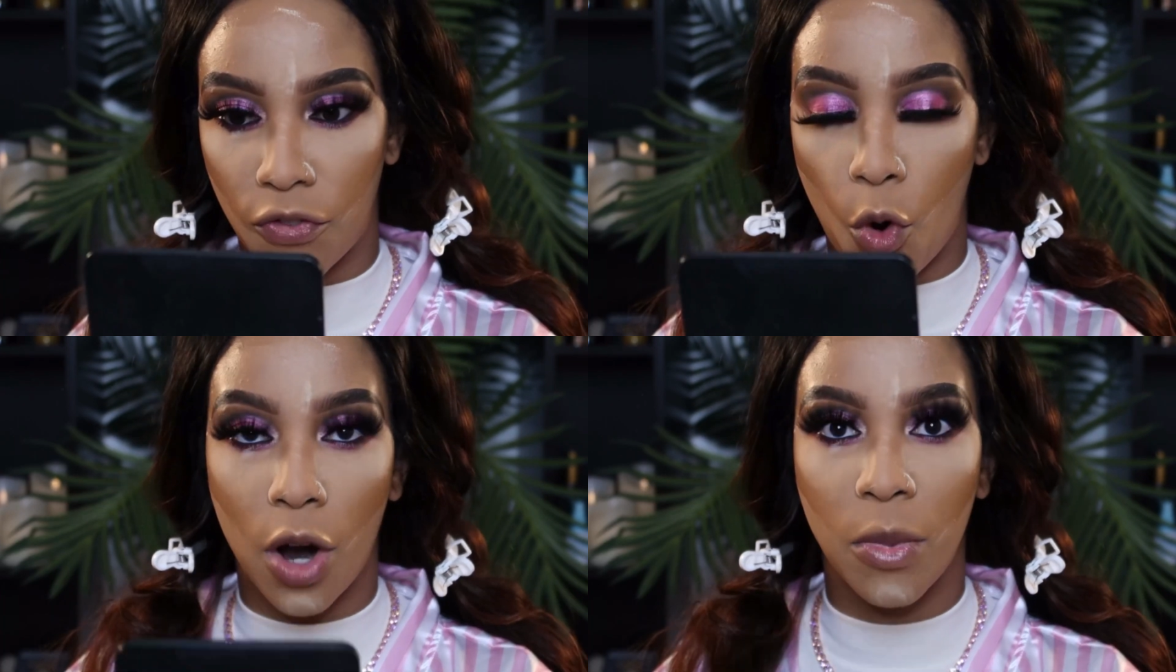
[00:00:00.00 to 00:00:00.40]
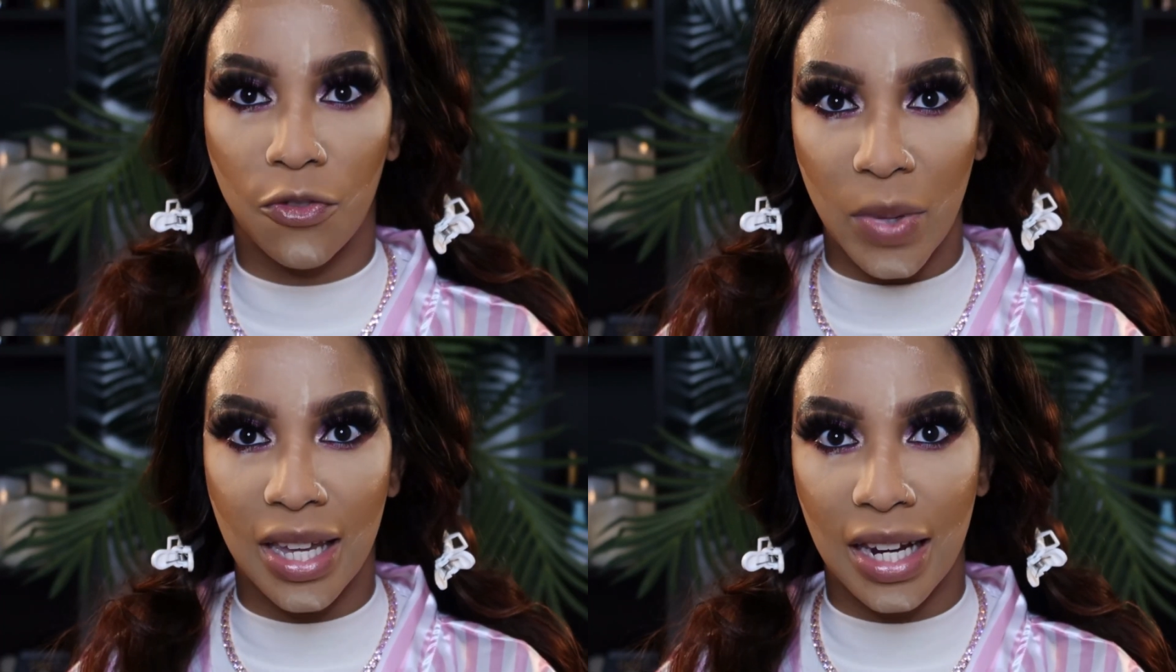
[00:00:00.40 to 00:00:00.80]
form
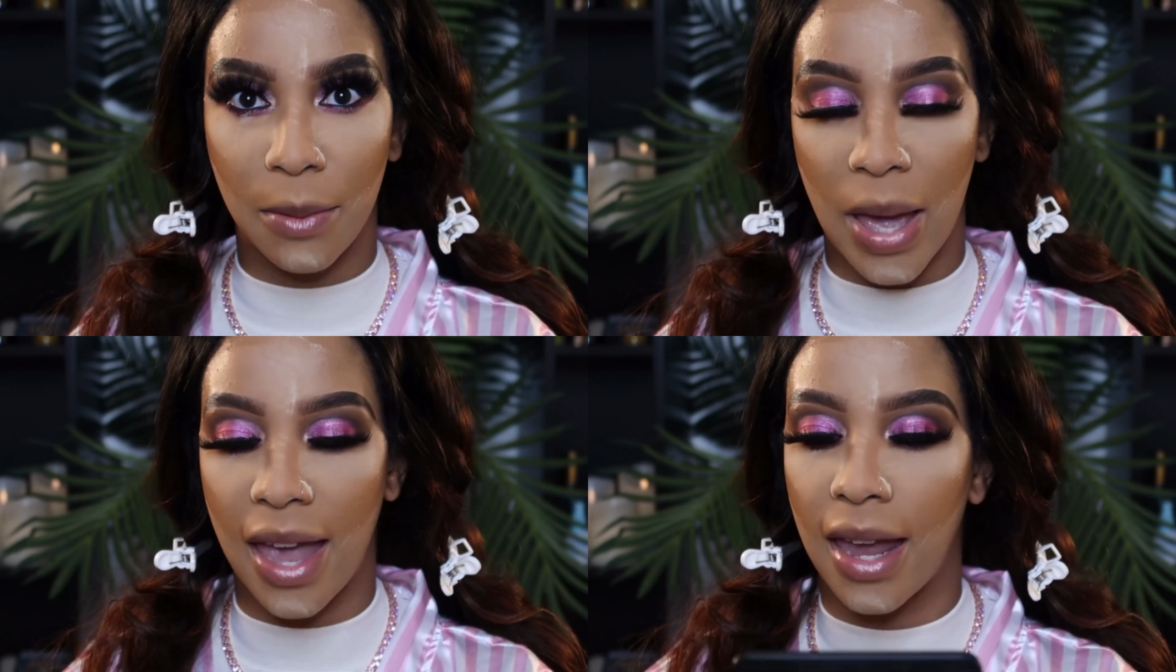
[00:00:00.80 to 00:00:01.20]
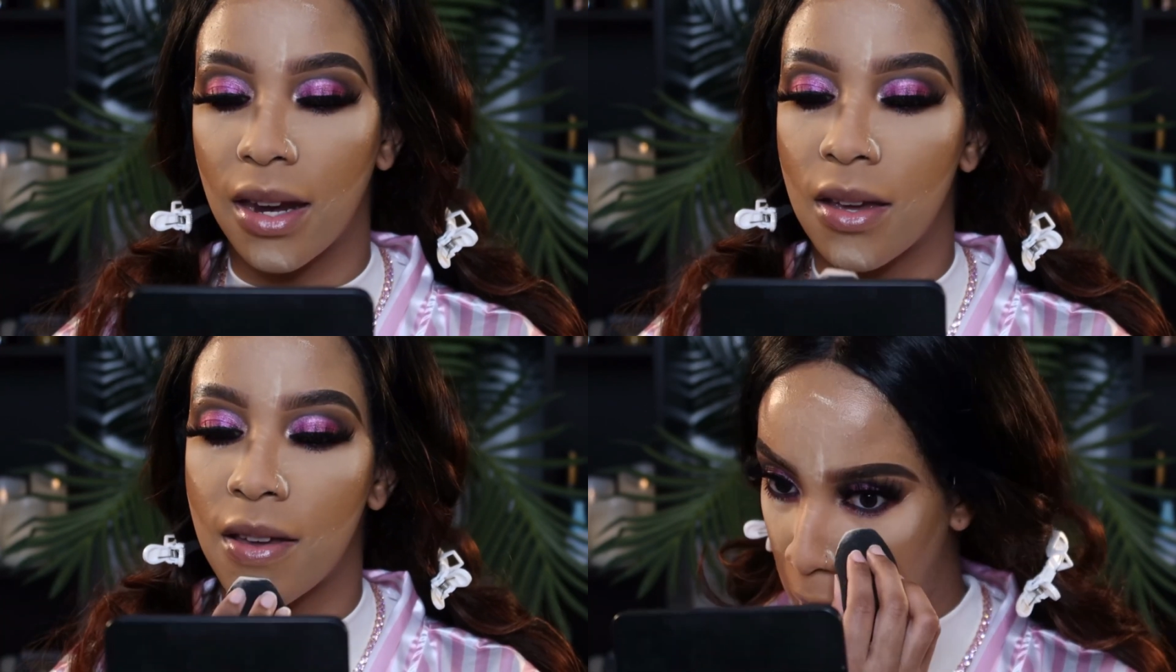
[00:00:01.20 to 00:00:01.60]
of me getting
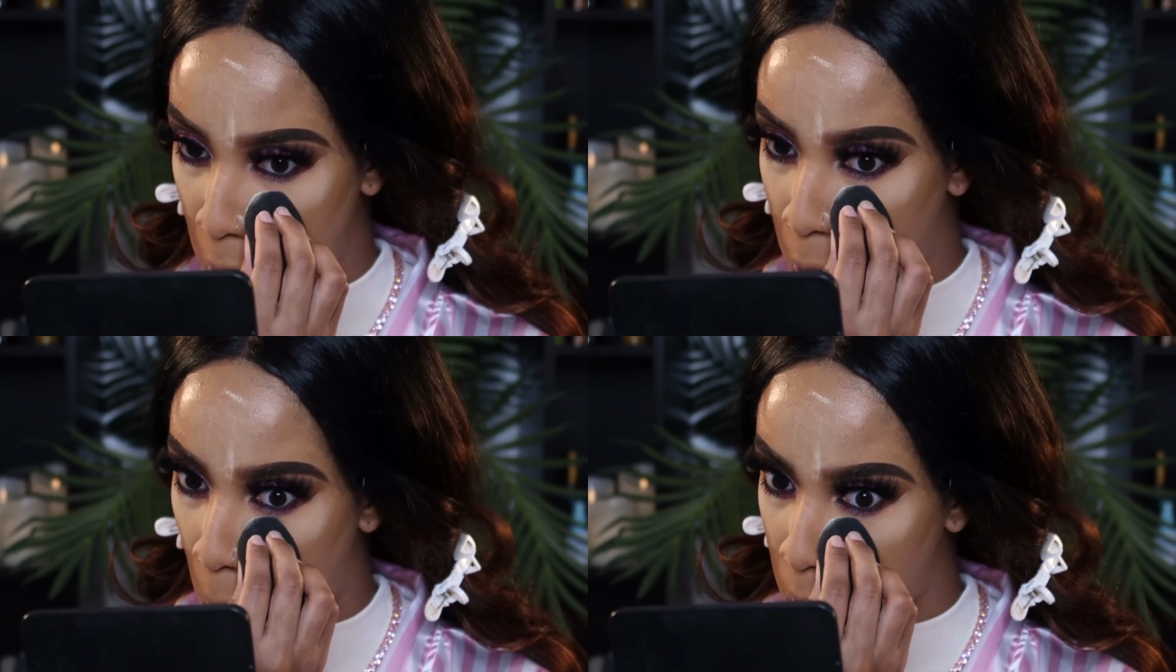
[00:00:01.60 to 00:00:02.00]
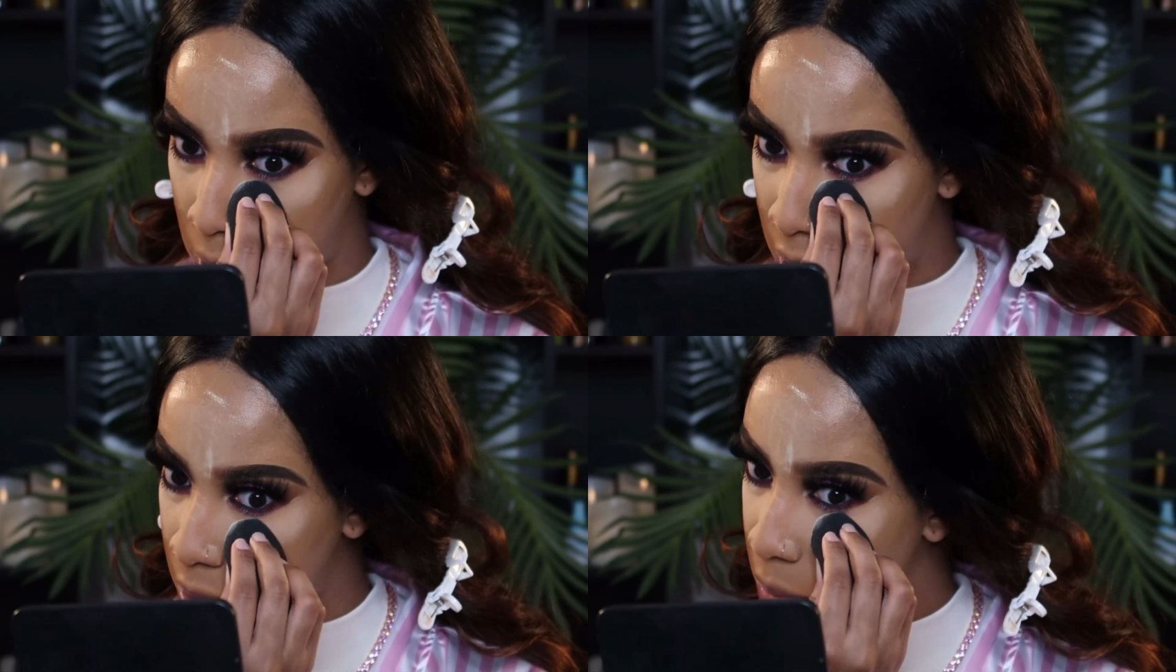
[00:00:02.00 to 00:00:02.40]
paid, and
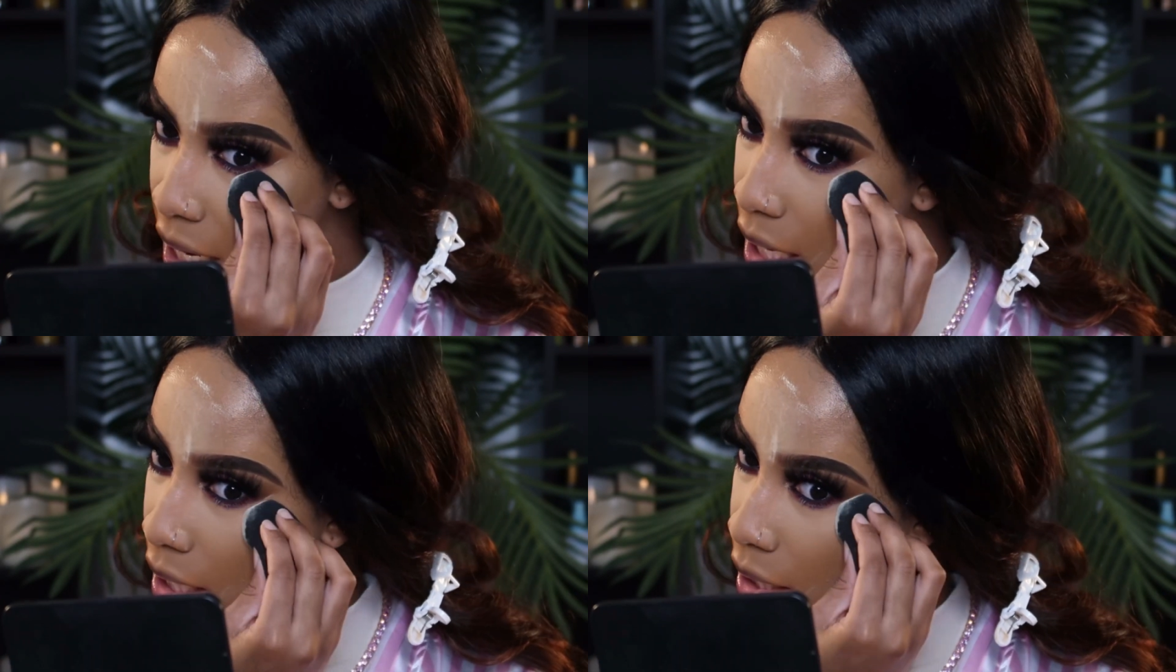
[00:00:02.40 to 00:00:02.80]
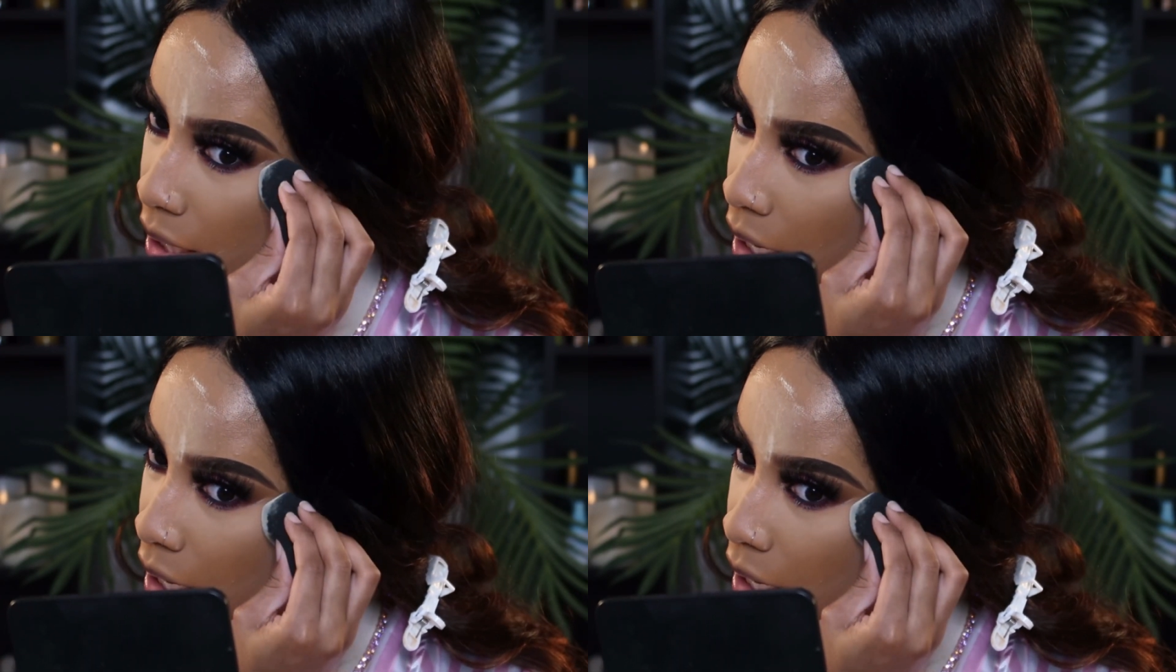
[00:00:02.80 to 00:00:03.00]
ghosted me.